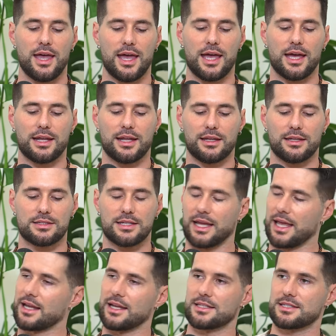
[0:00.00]
And it's
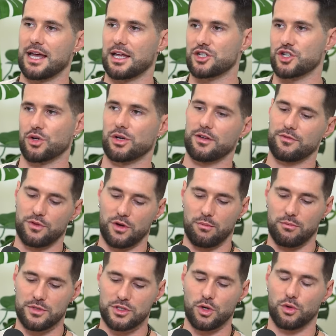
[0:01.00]
again, it's that journey
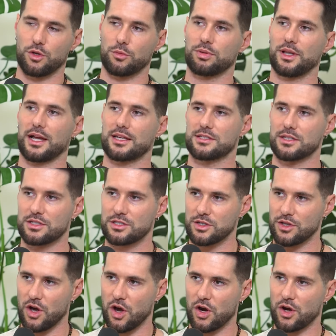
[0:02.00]
from solar plexus
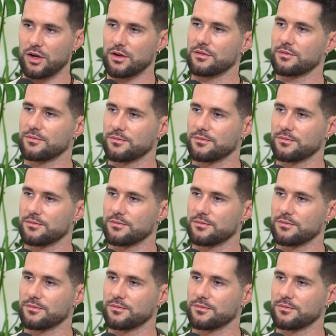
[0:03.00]
to the heart.